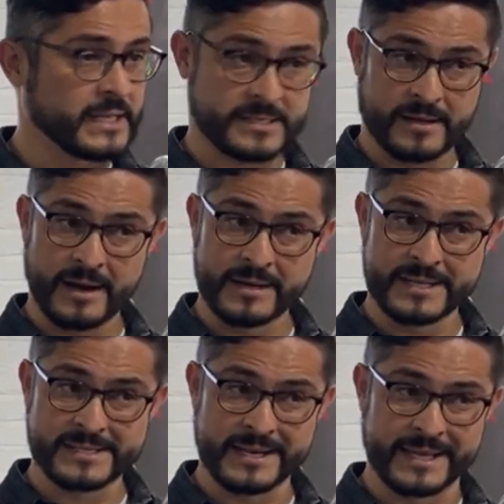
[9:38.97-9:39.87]
It's
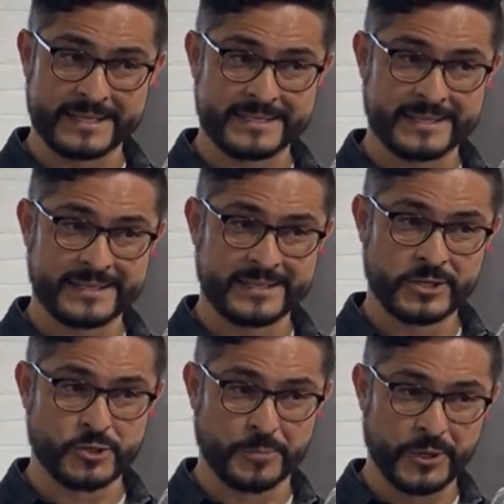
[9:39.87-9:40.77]
hard, isn't it?
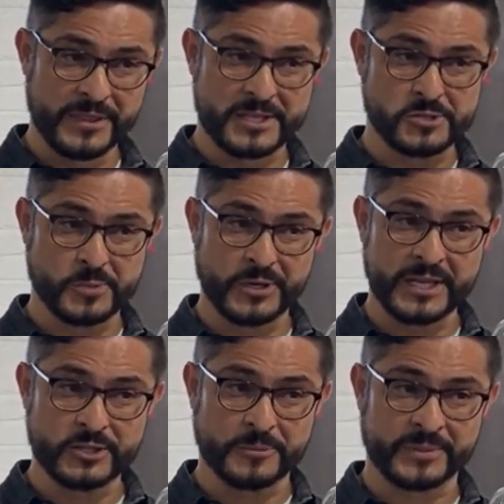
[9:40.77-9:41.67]
to put this
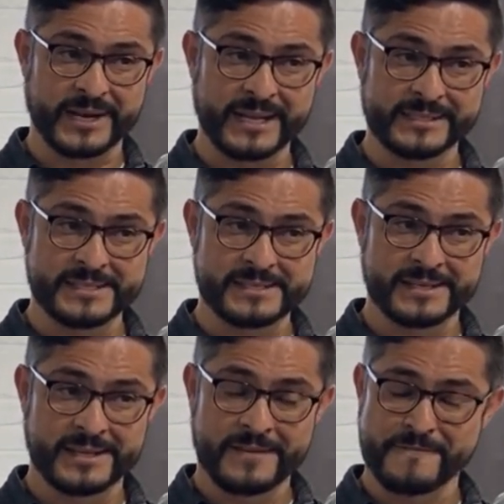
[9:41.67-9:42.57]
book into
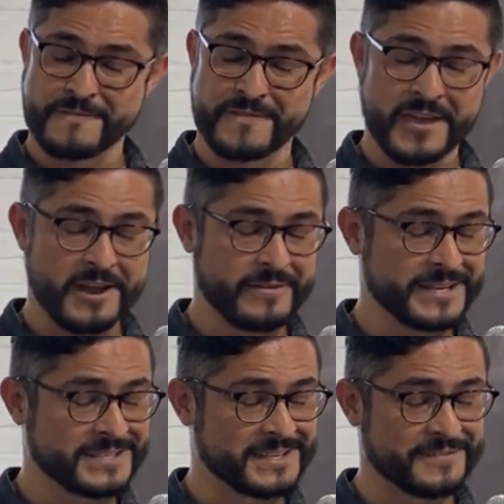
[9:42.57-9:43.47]
practice?
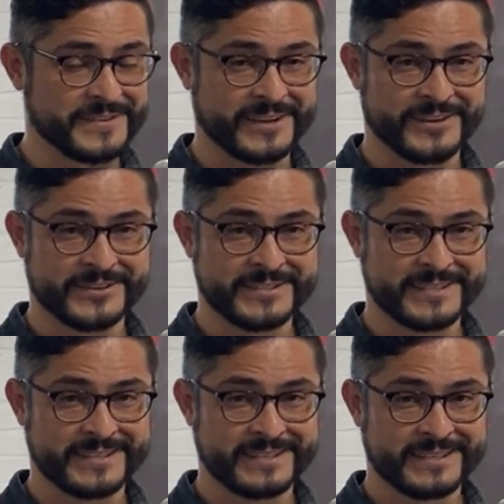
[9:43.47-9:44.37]
Very
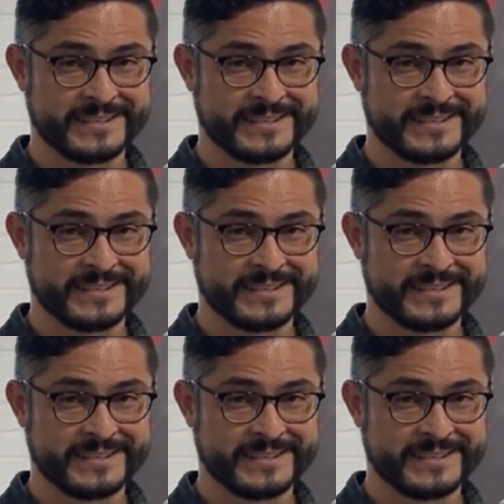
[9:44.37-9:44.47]
difficult.